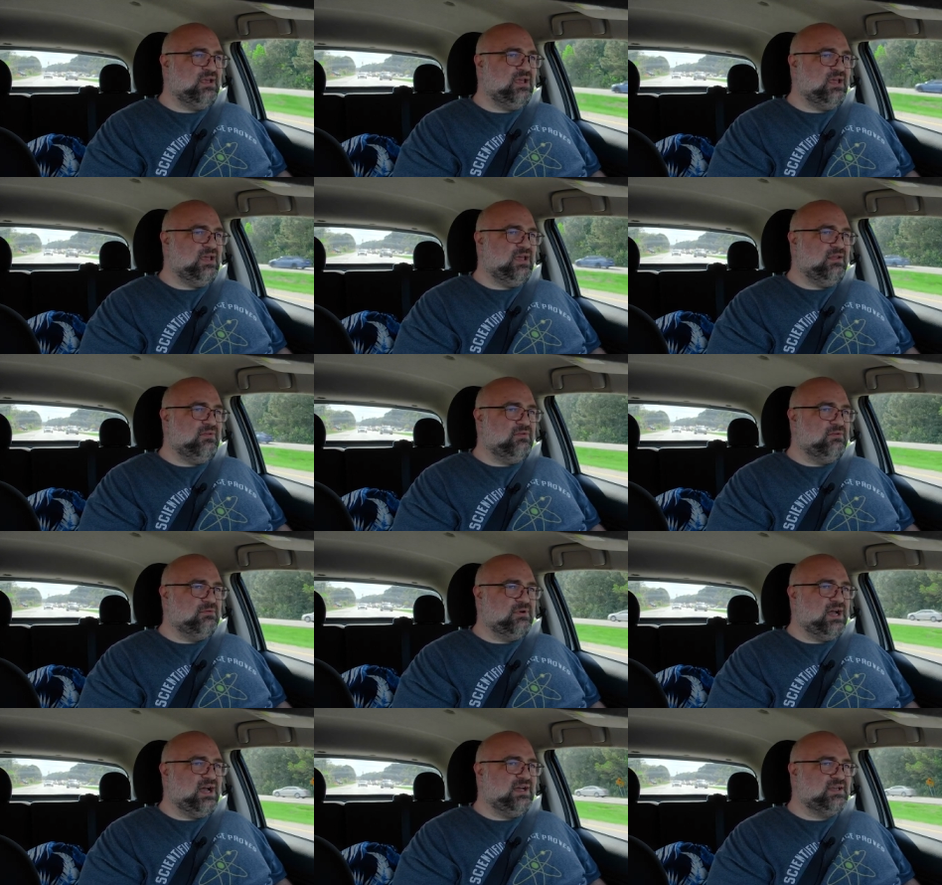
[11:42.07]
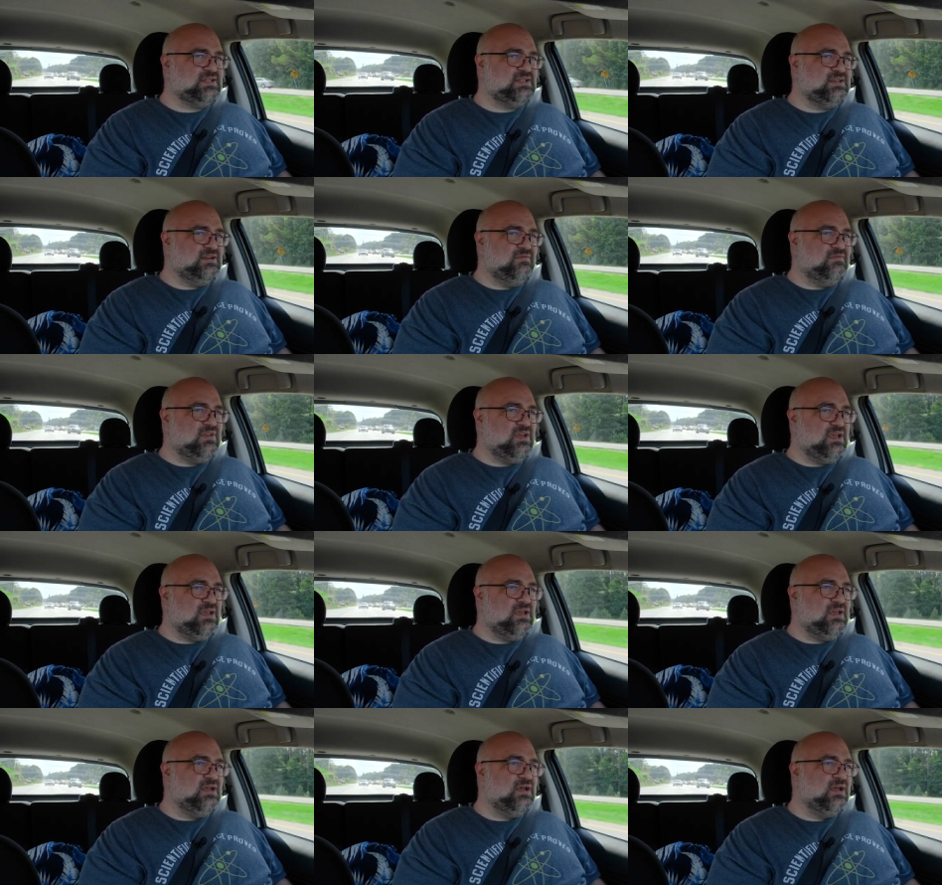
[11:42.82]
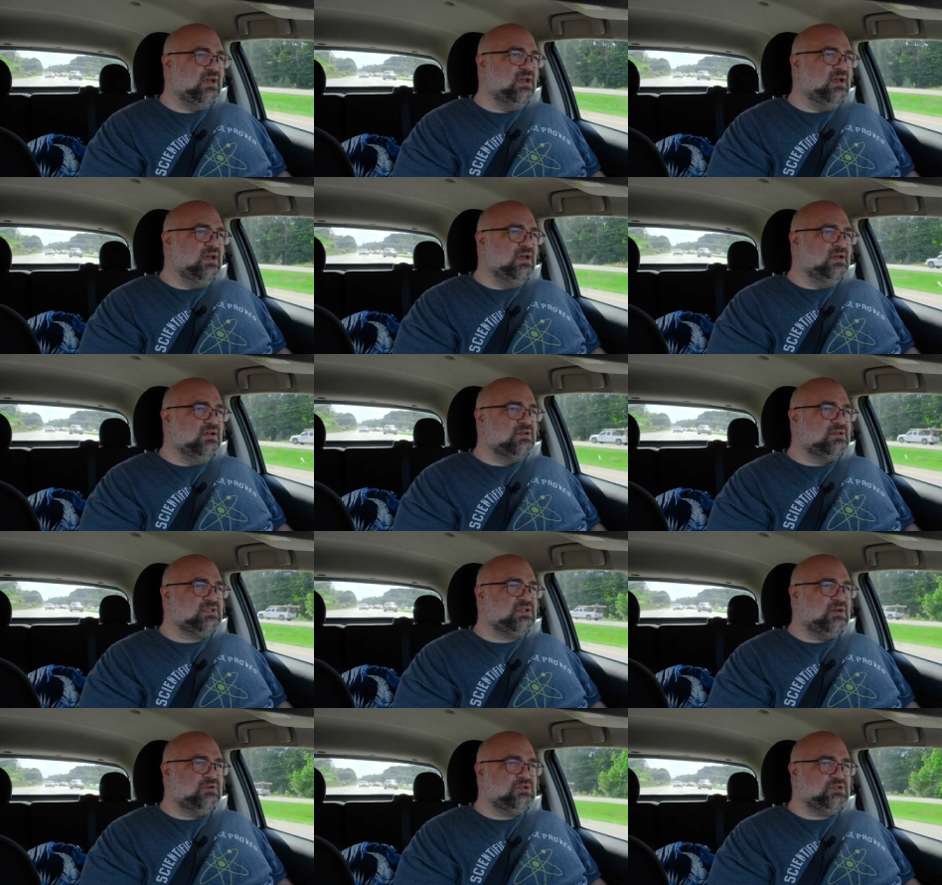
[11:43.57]
and the rise of the
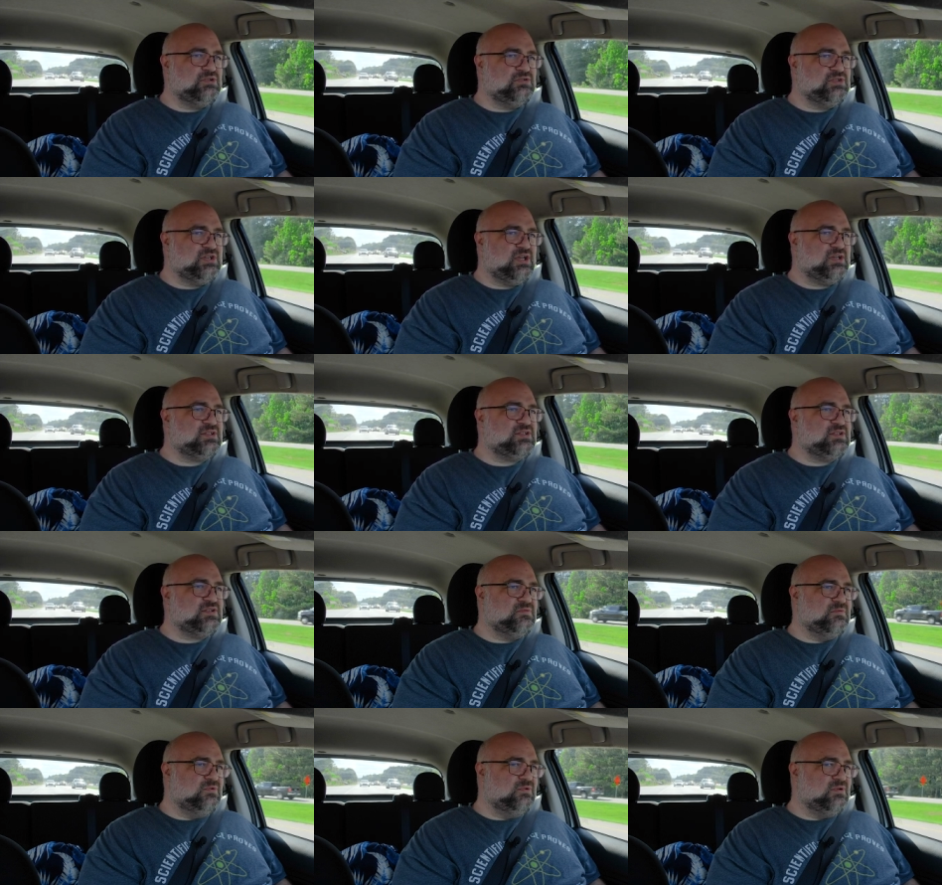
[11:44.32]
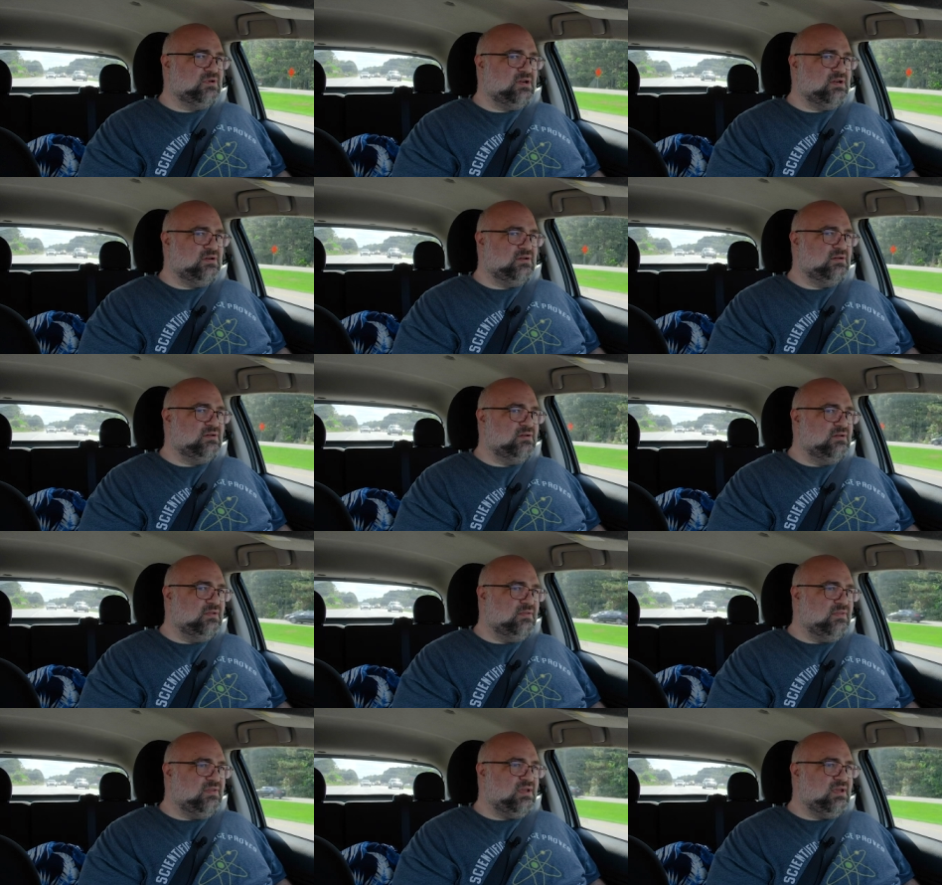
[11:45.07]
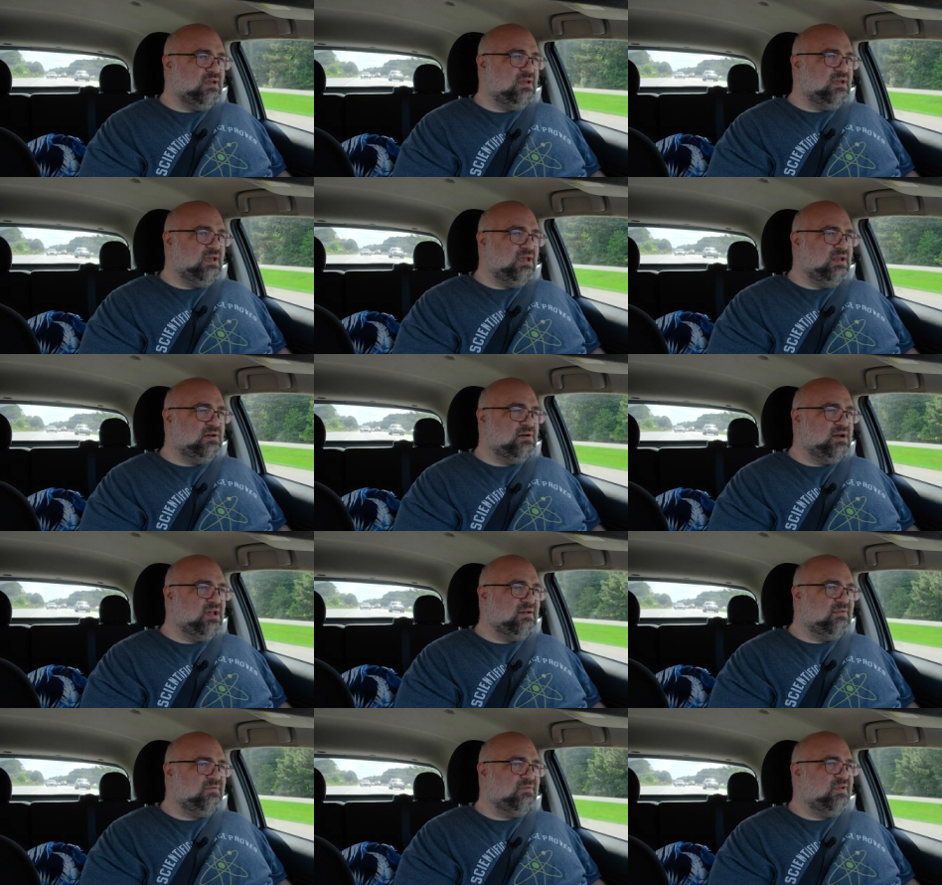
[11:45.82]
social justice warrior, the
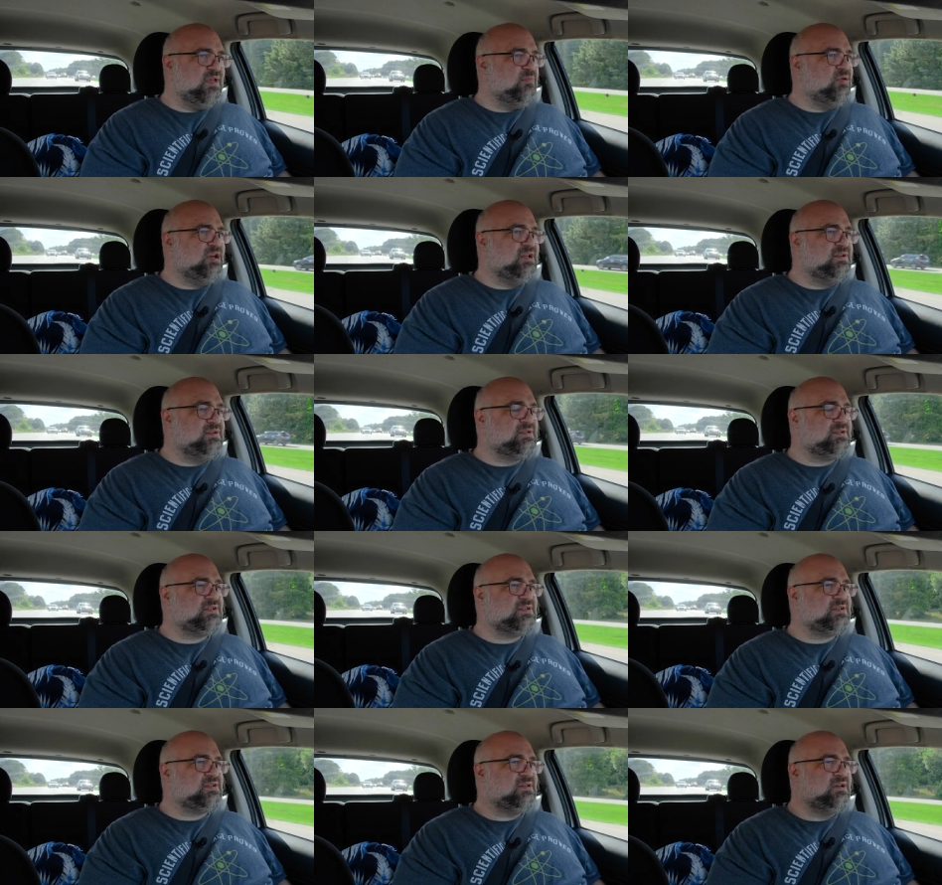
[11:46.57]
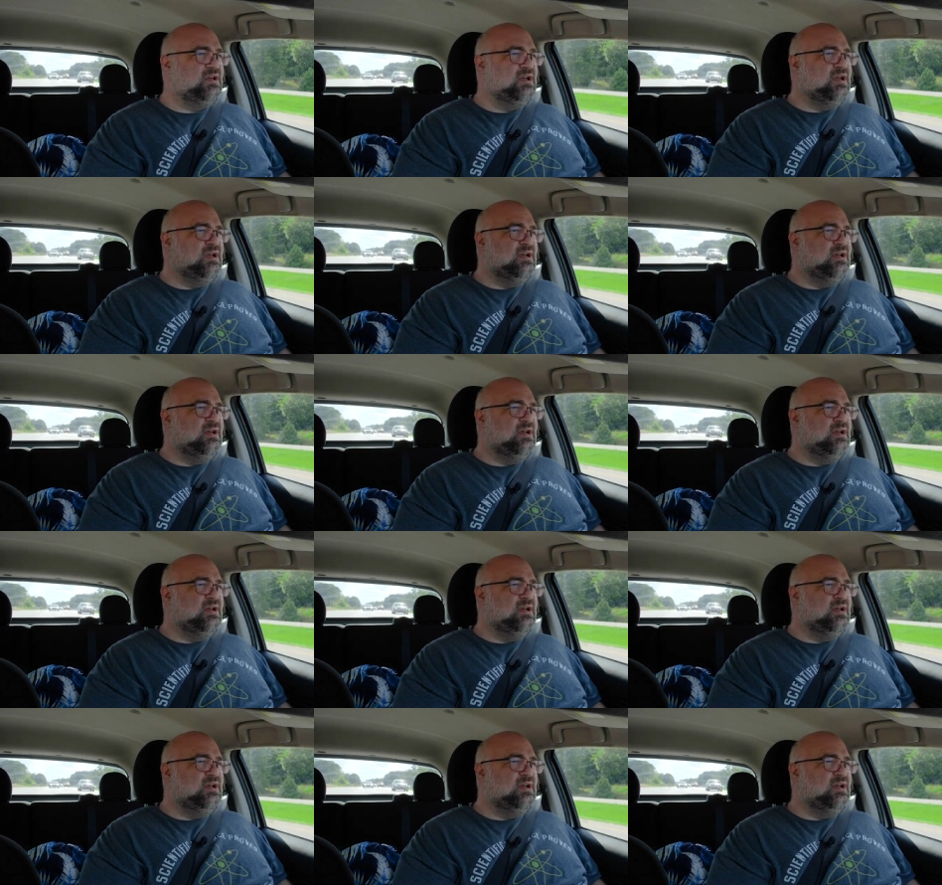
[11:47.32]
internet feminist,